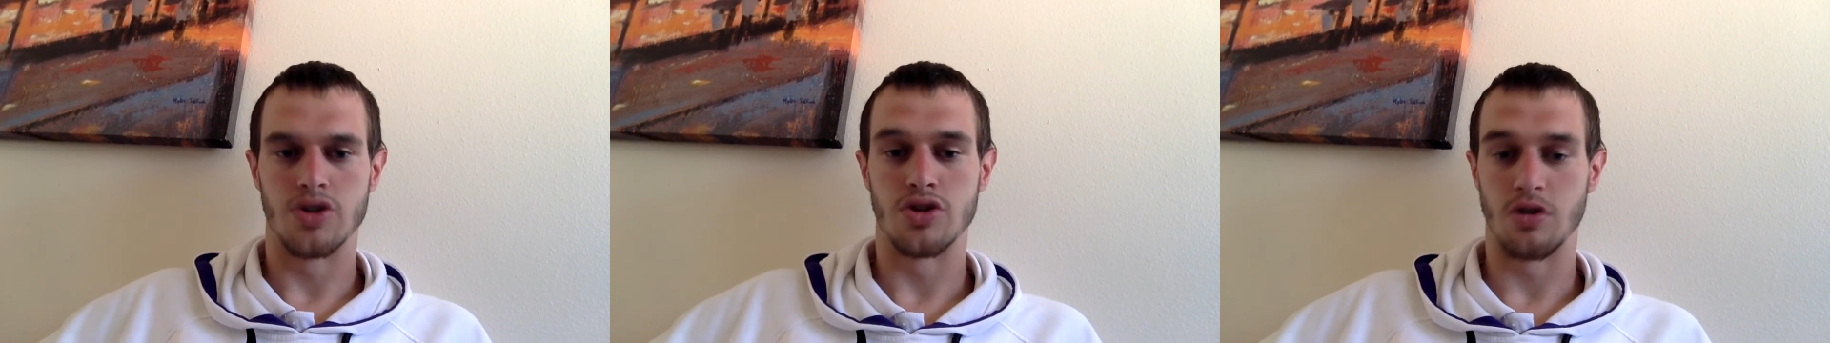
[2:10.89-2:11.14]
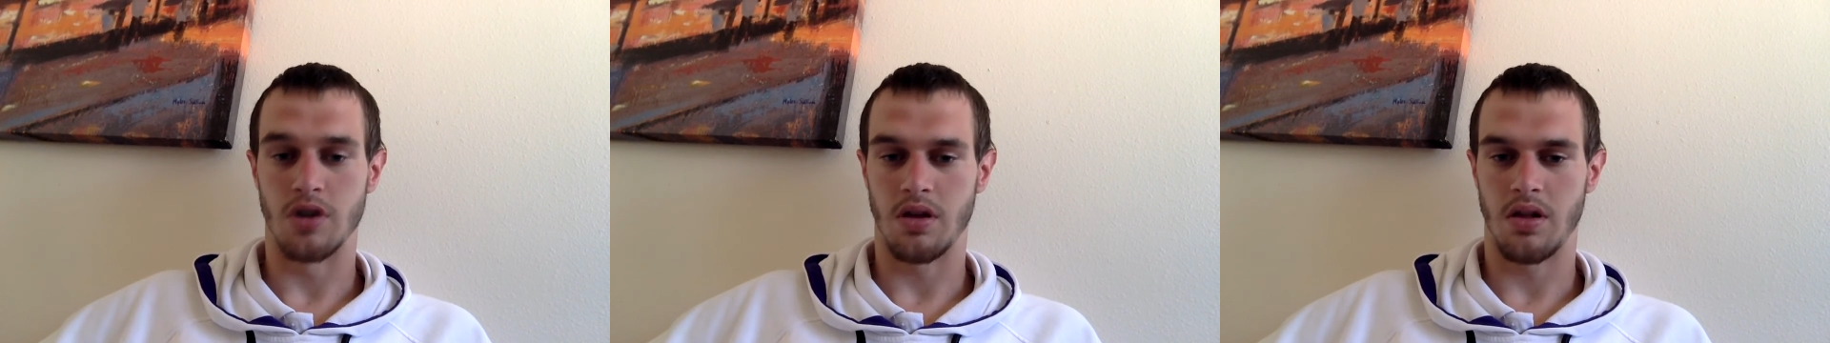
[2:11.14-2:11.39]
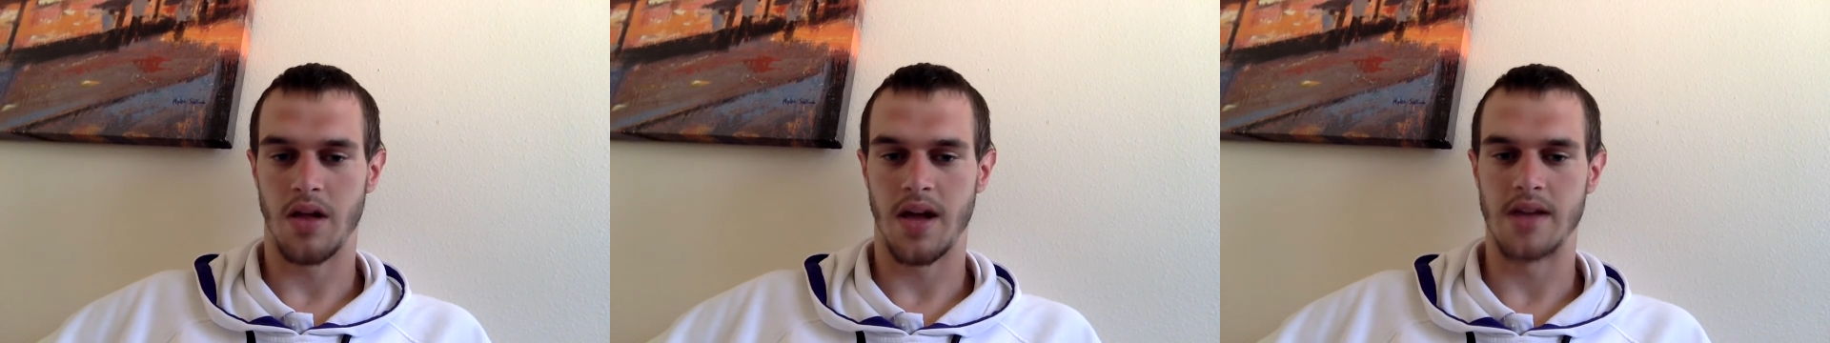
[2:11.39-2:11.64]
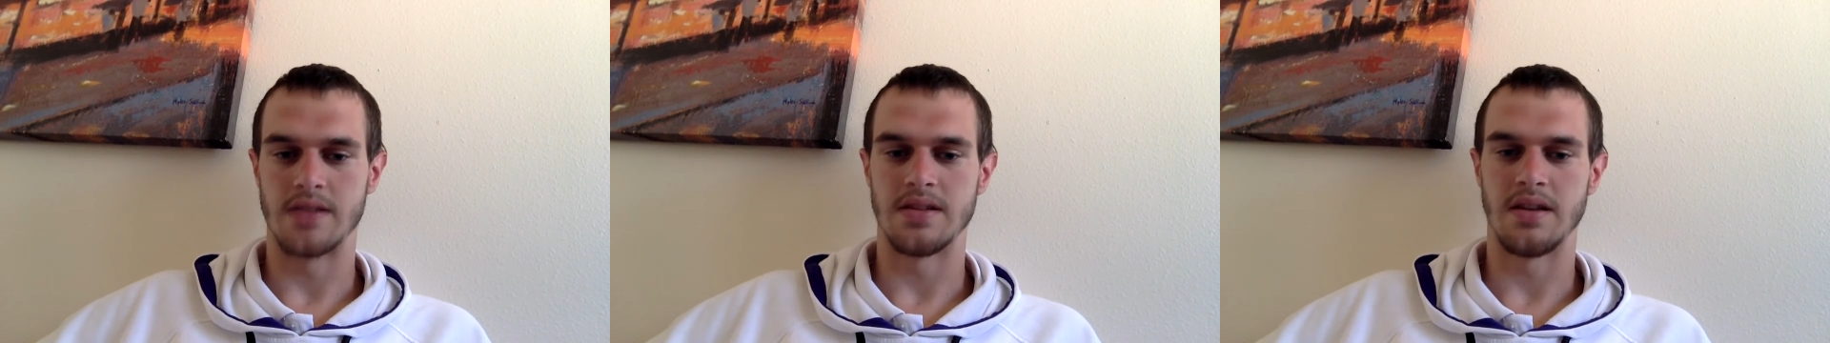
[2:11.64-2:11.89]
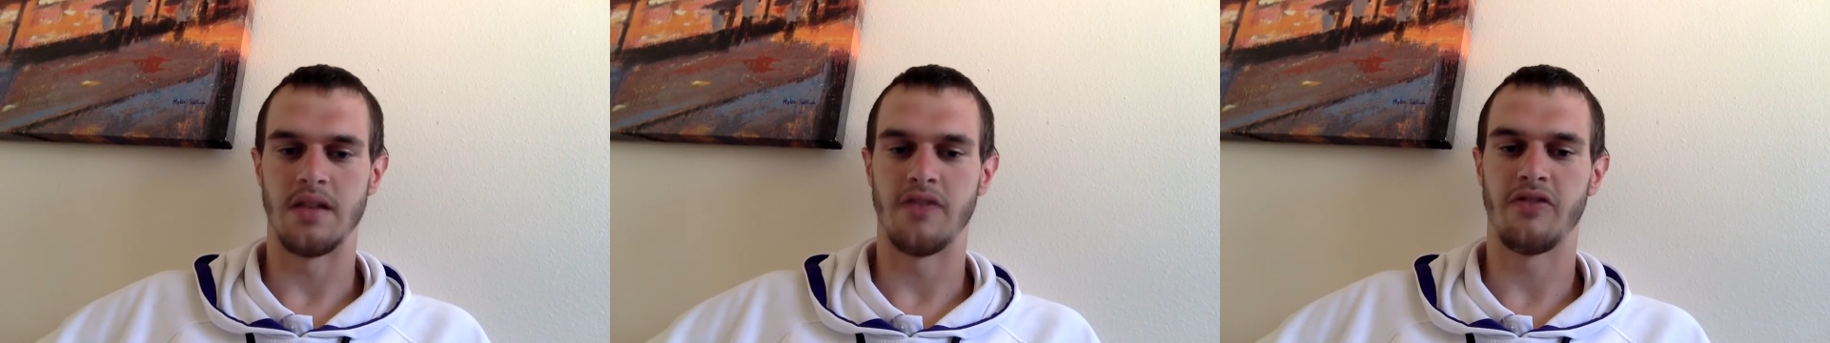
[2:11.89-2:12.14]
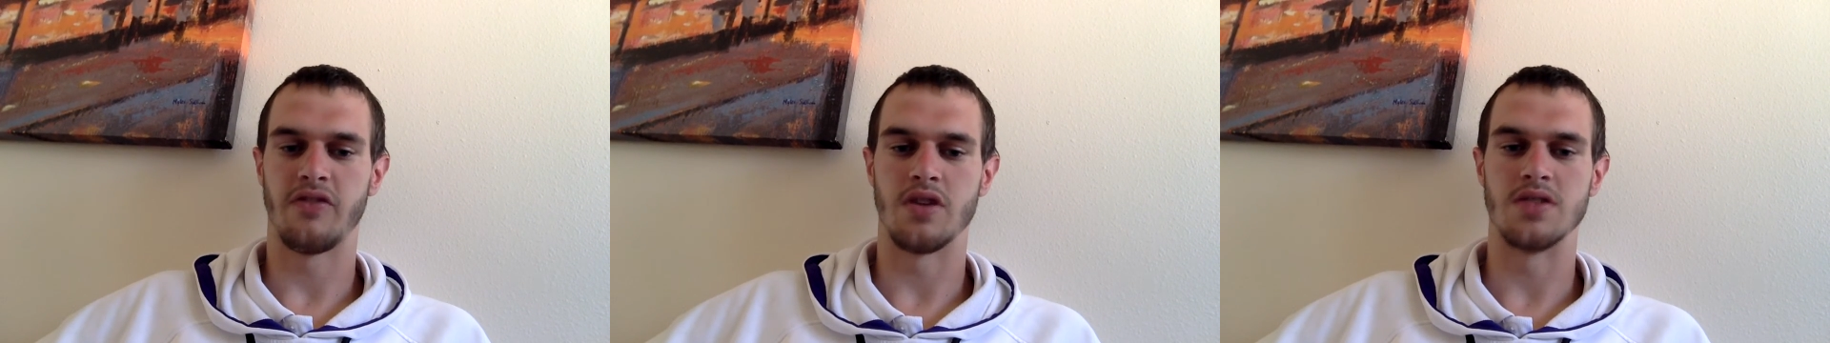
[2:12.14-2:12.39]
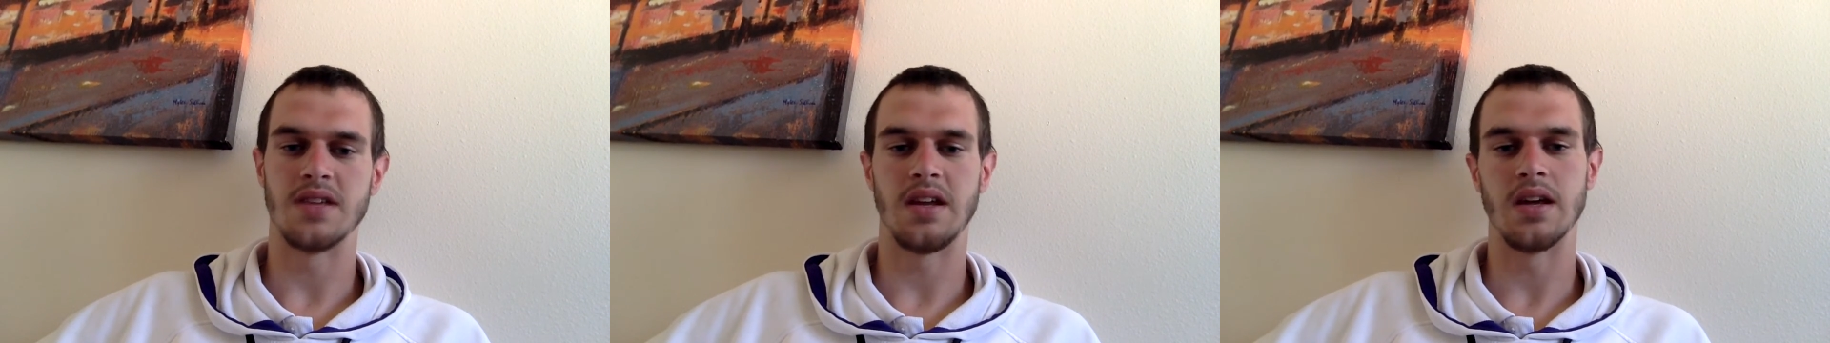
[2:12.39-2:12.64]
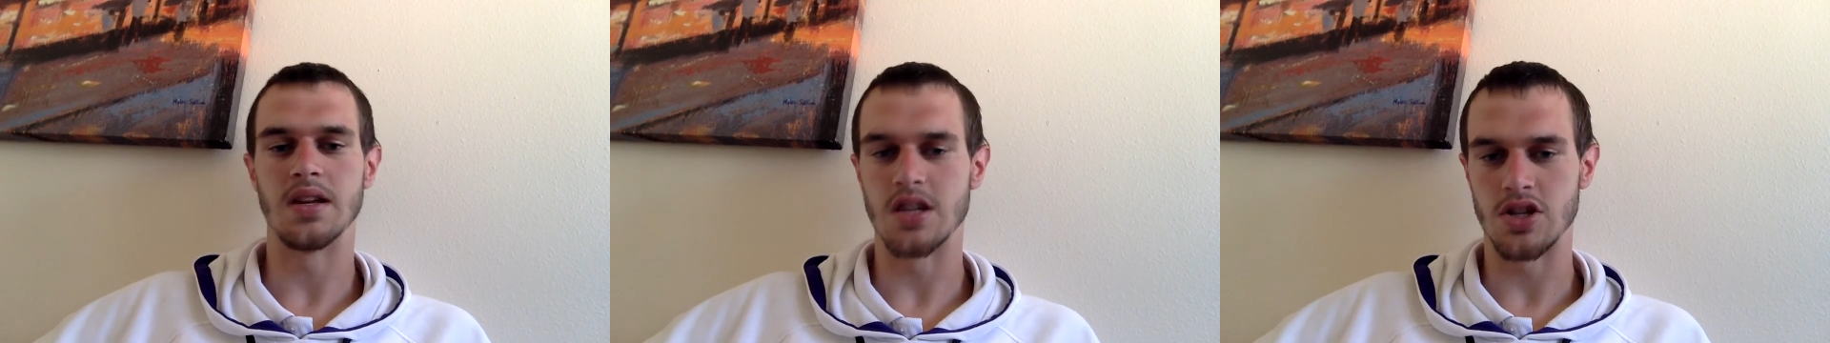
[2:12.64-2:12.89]
during class if there's
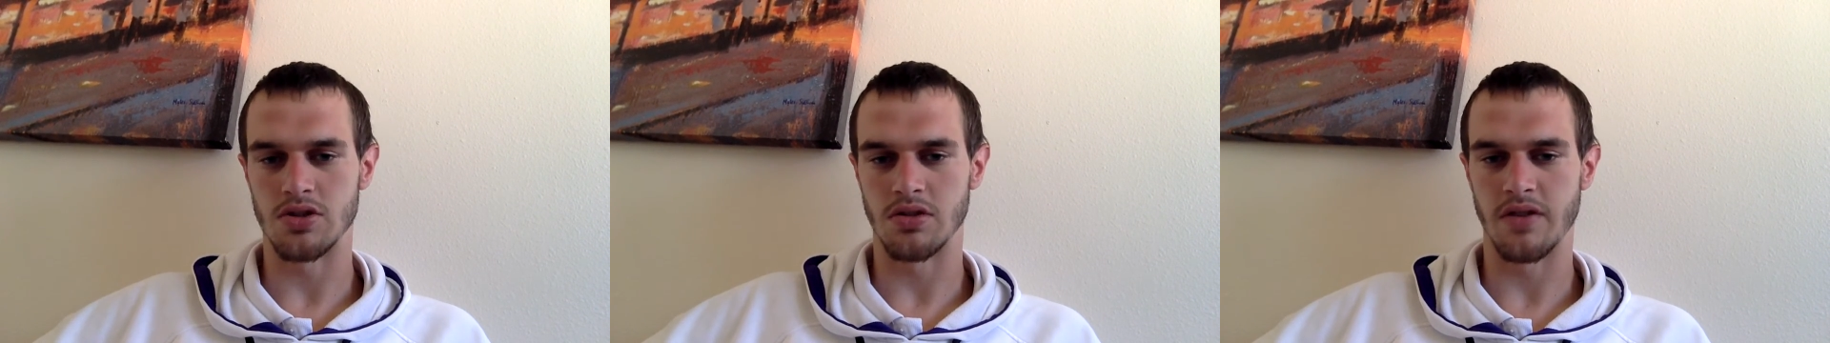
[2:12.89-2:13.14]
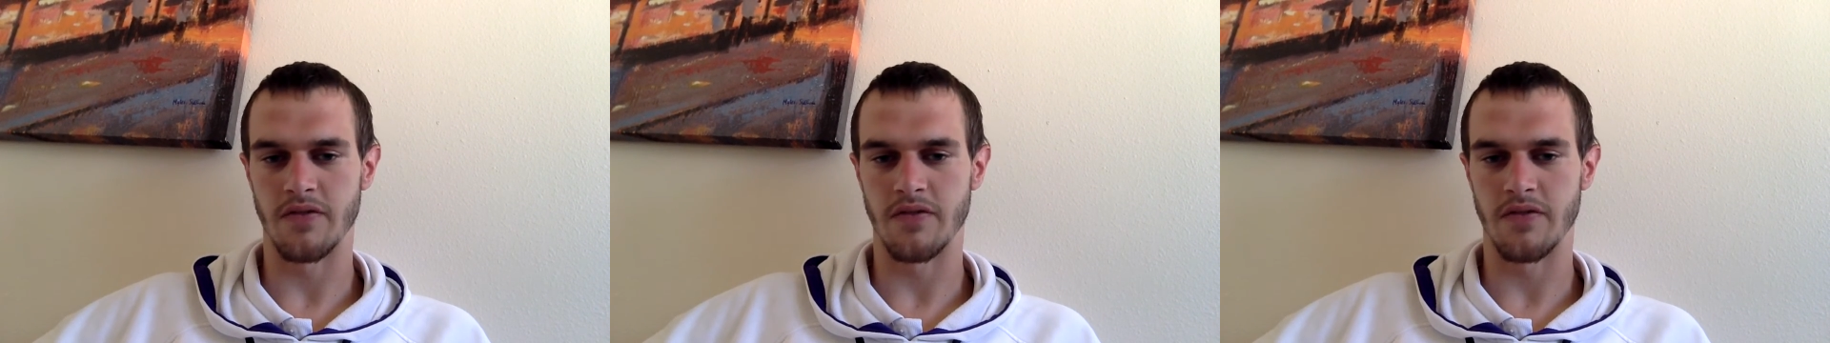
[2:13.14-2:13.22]
any additional